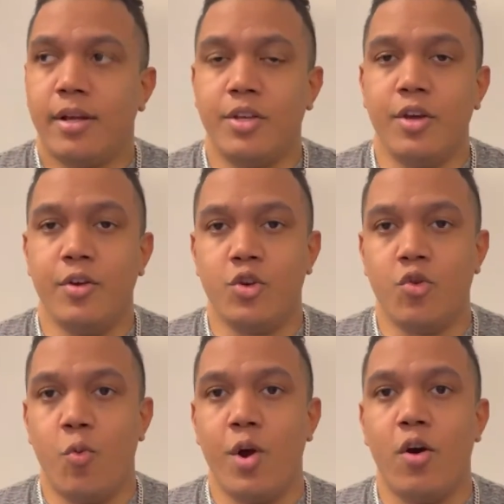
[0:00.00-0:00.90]

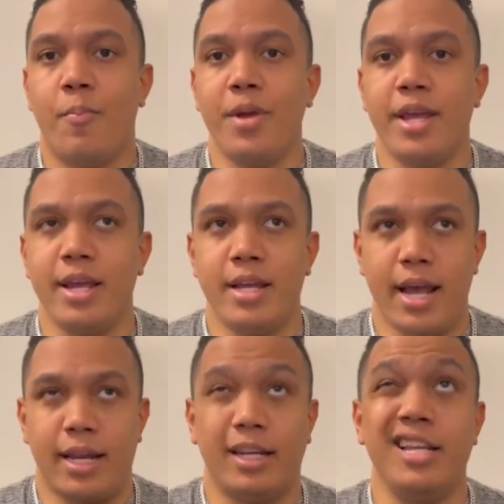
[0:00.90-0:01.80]
you will
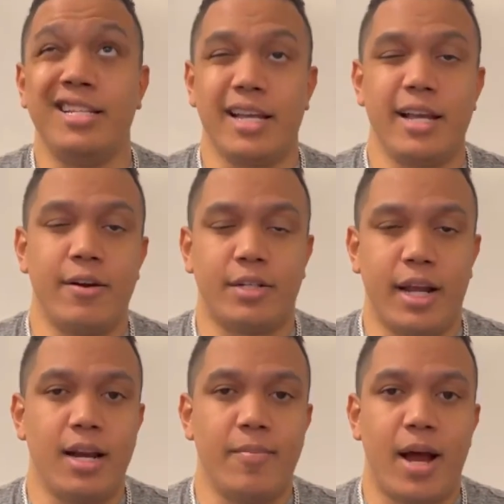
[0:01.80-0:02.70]
be at least
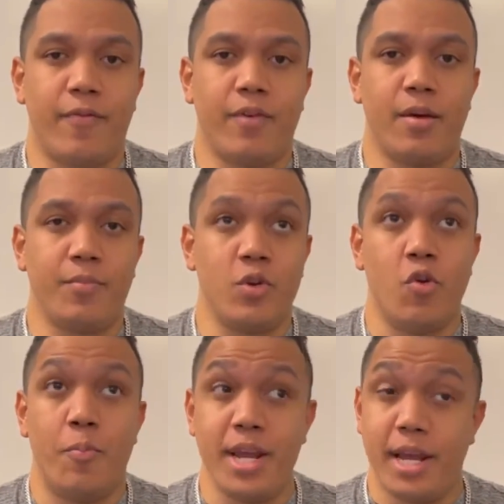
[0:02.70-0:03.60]
entertained by film.
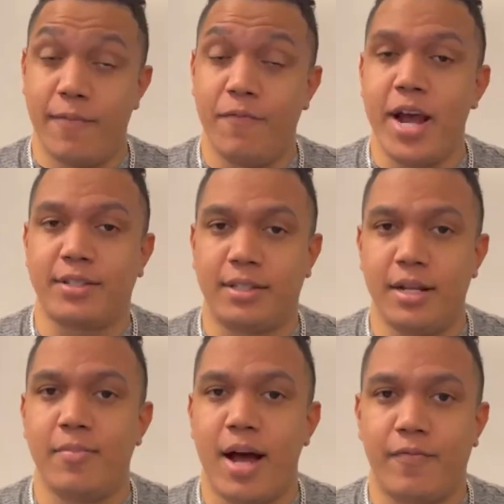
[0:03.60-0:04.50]
You will be
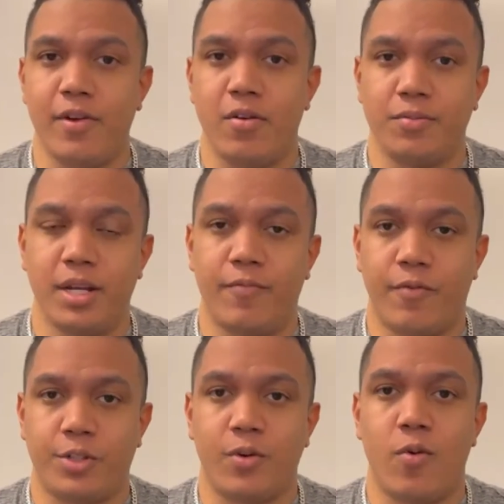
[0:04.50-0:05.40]
invested by films
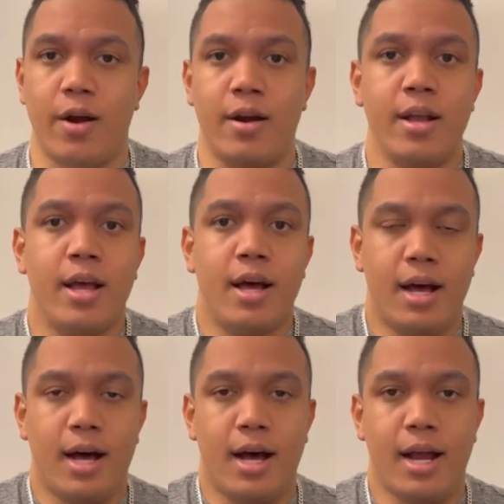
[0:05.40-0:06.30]
in for sure.
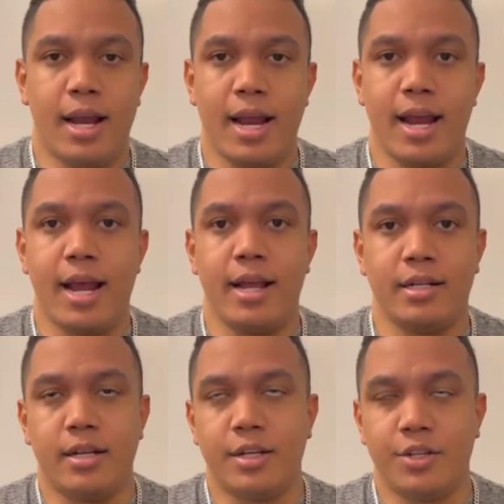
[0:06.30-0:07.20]

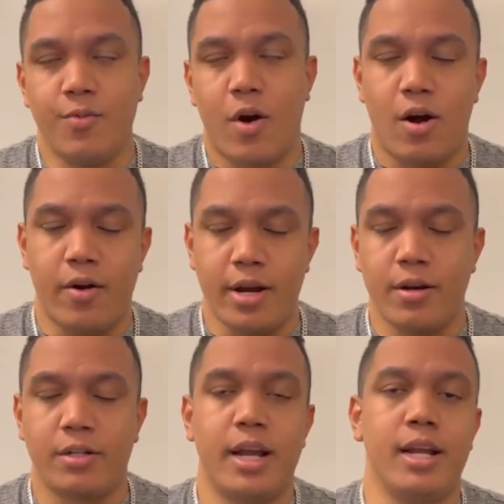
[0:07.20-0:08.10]
And you are
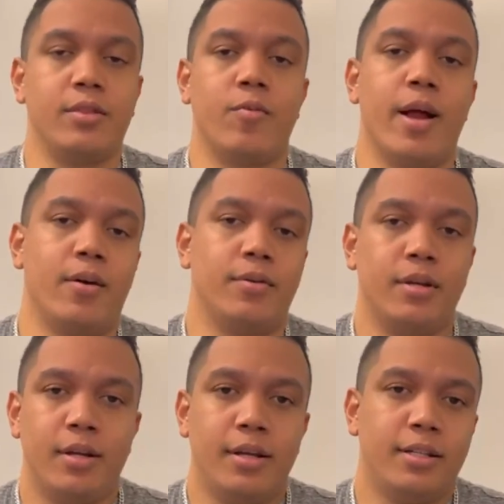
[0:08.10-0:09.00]
entertained throughout.
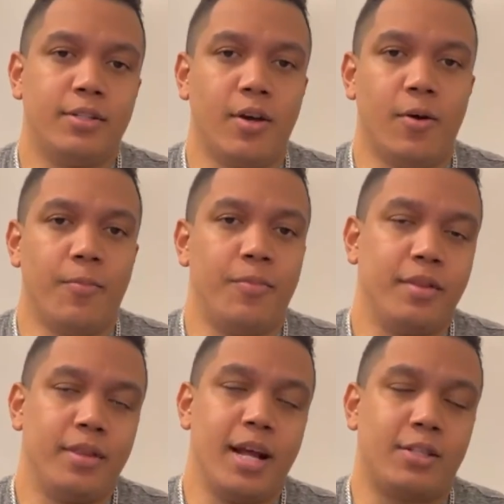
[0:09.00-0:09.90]
So
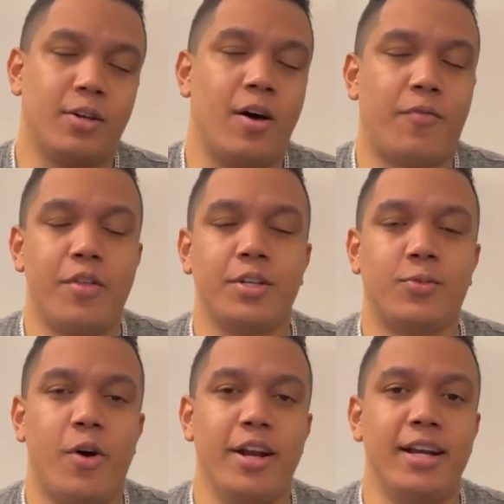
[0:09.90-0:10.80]
that's all for
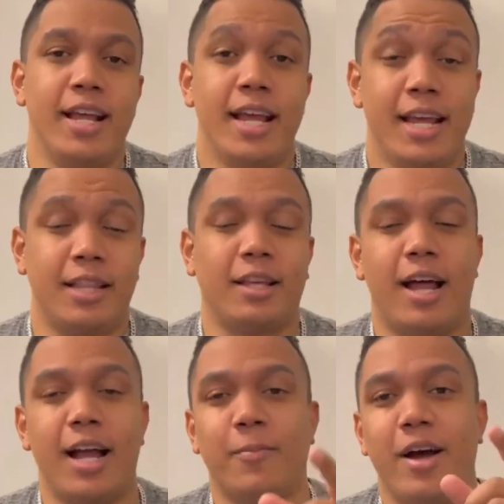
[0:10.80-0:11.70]
this one. Hit
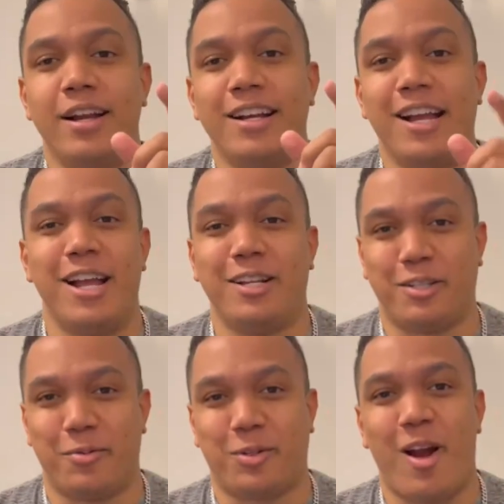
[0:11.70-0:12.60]
the like button, hit
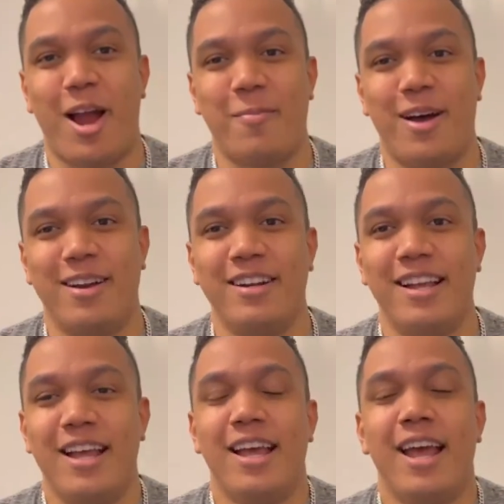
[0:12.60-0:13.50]
the subscribe
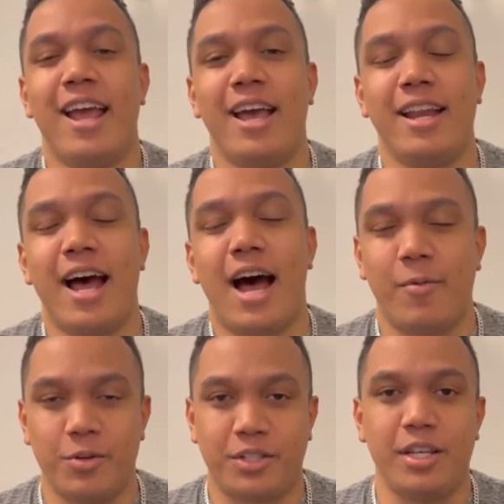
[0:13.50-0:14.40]
button, and
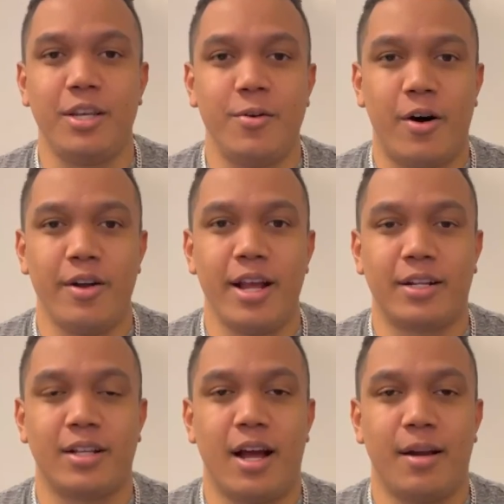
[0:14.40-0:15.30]
I will see you all next